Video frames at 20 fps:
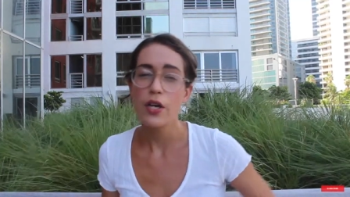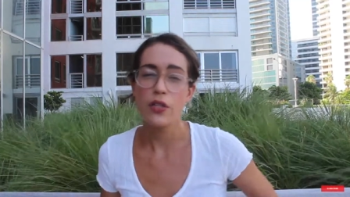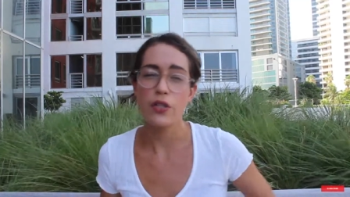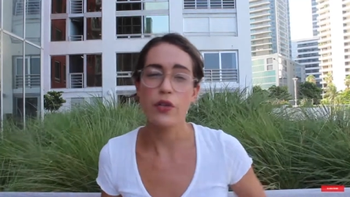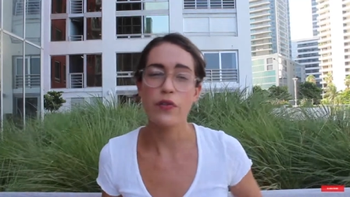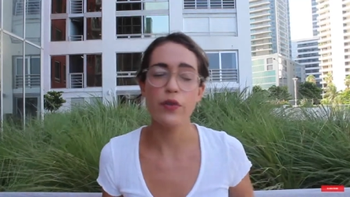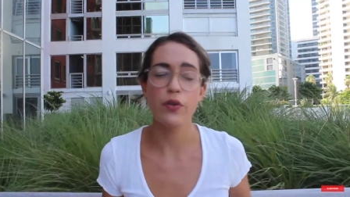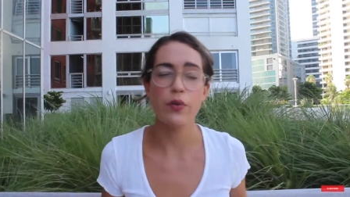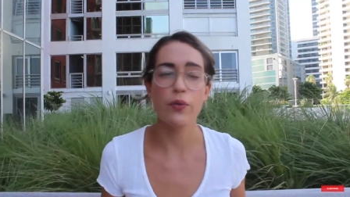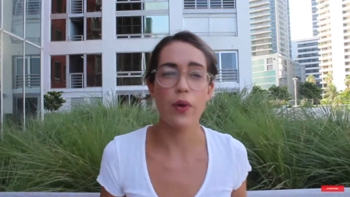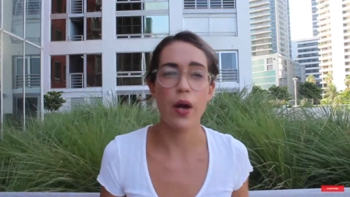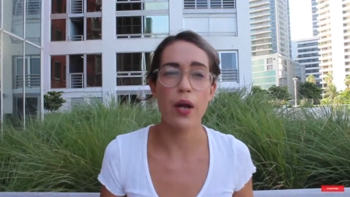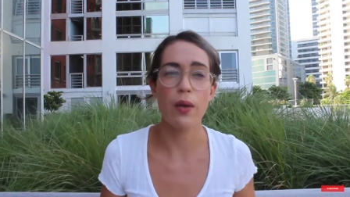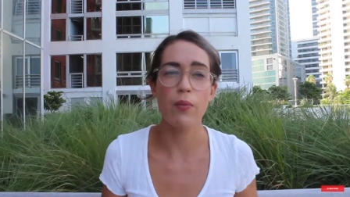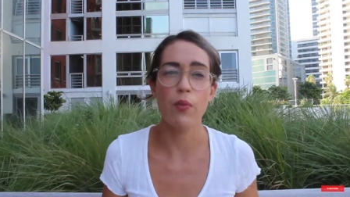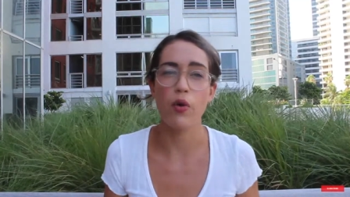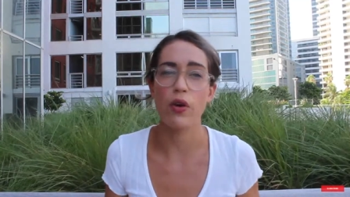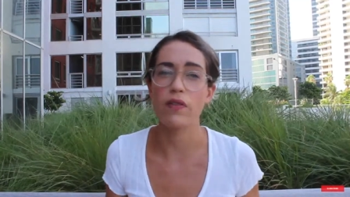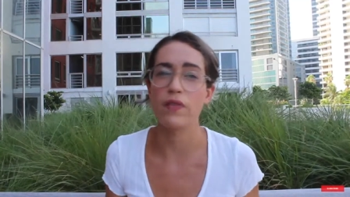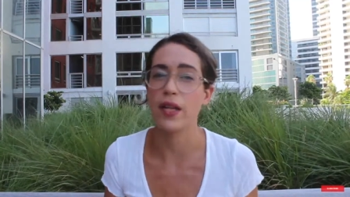So if you run
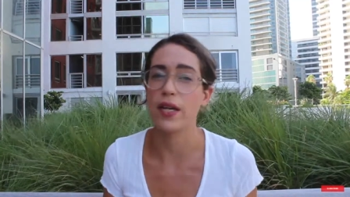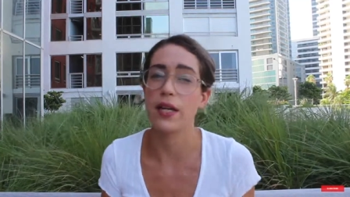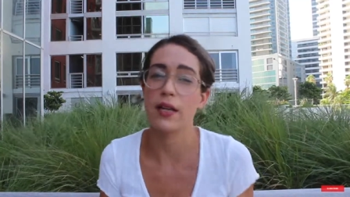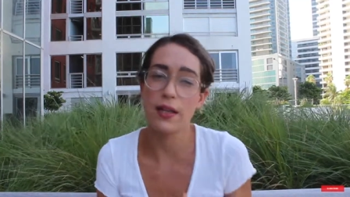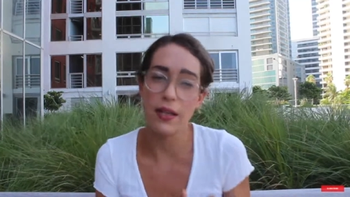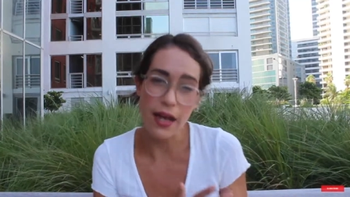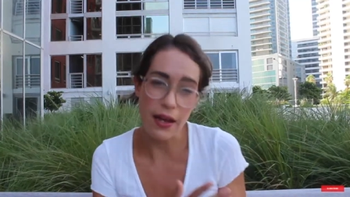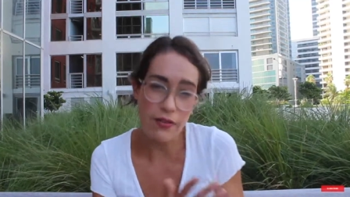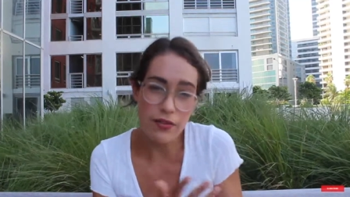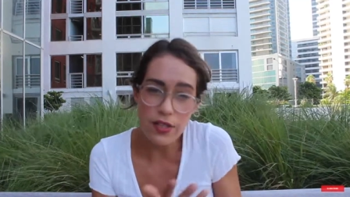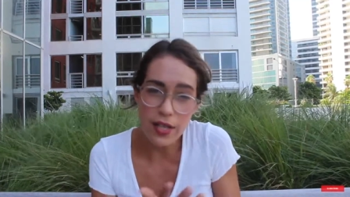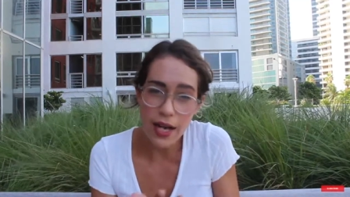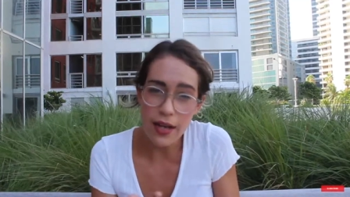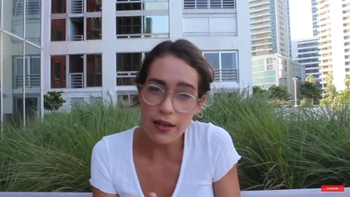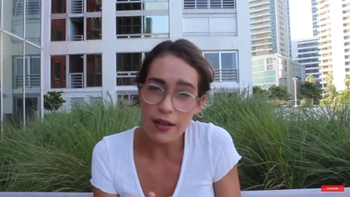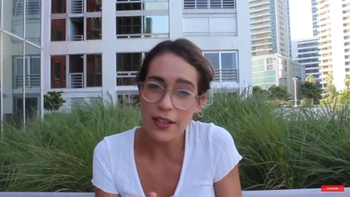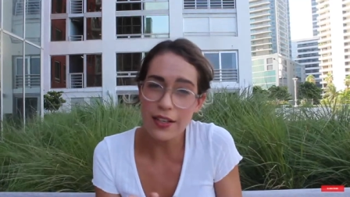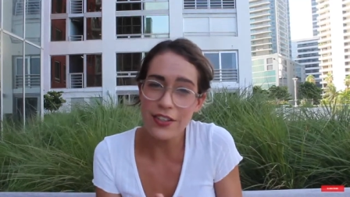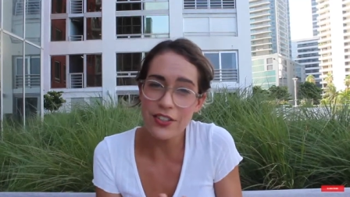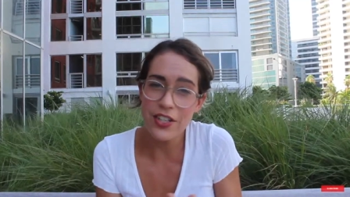more of like a
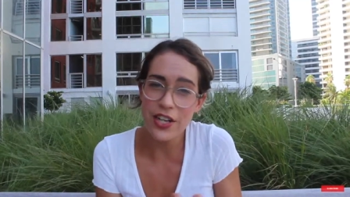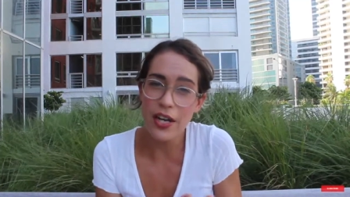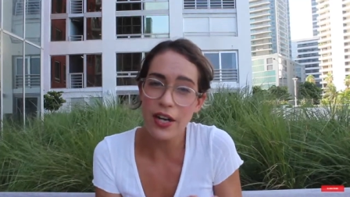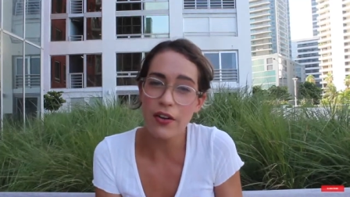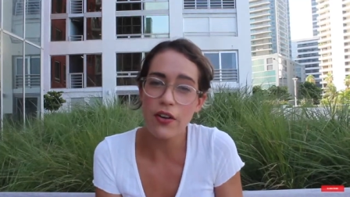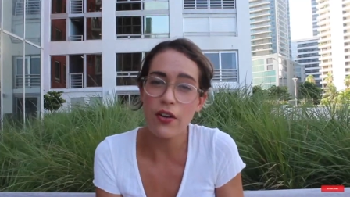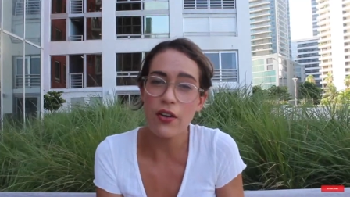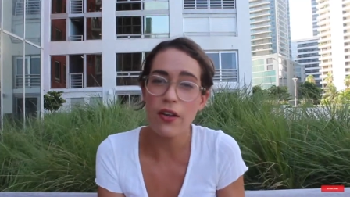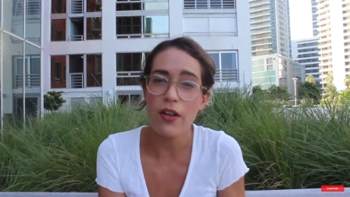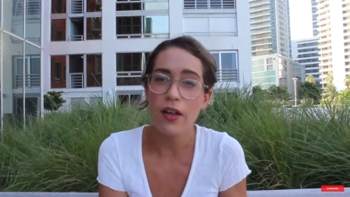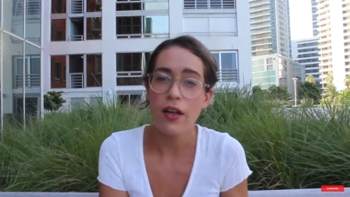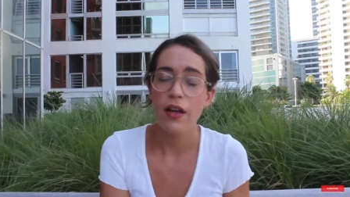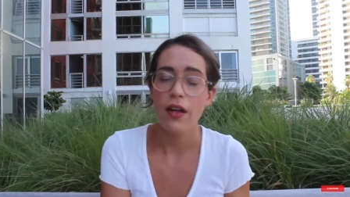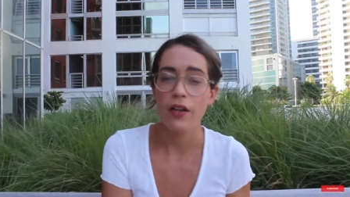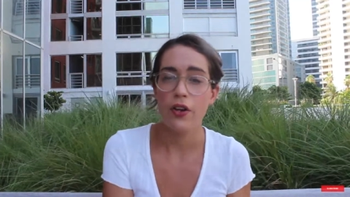lifestyle-y channel,